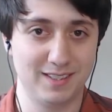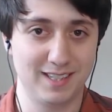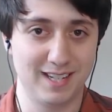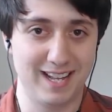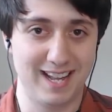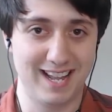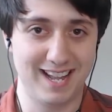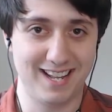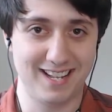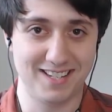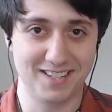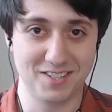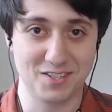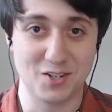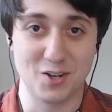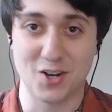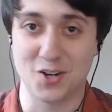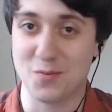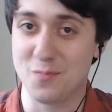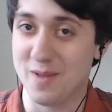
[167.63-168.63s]
It
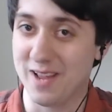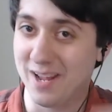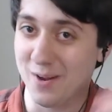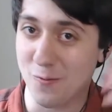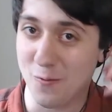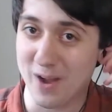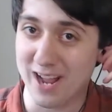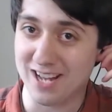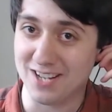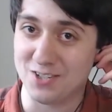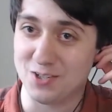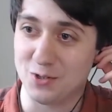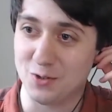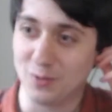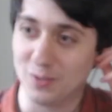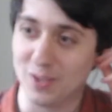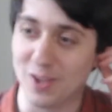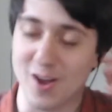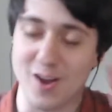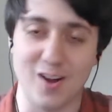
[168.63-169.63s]
took me way
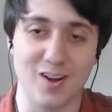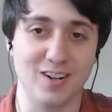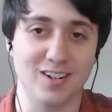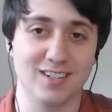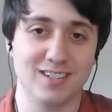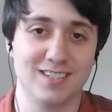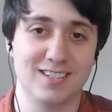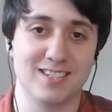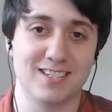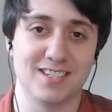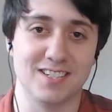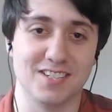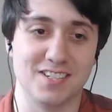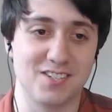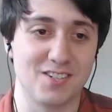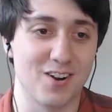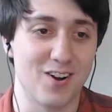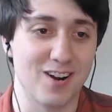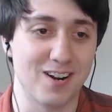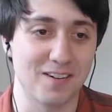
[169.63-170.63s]
too long to
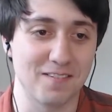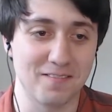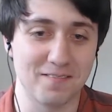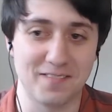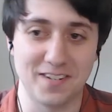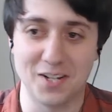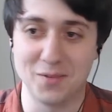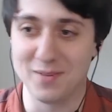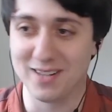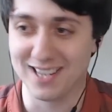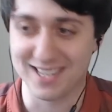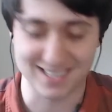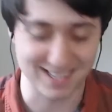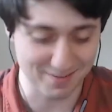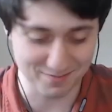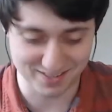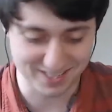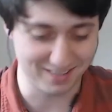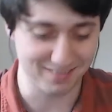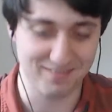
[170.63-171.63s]
start filming this.
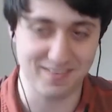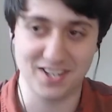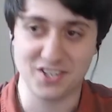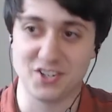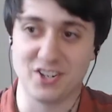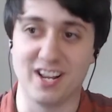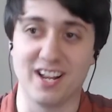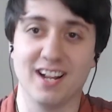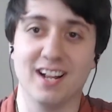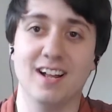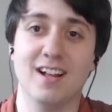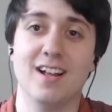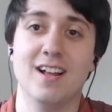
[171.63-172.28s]
I'm still fidgeting.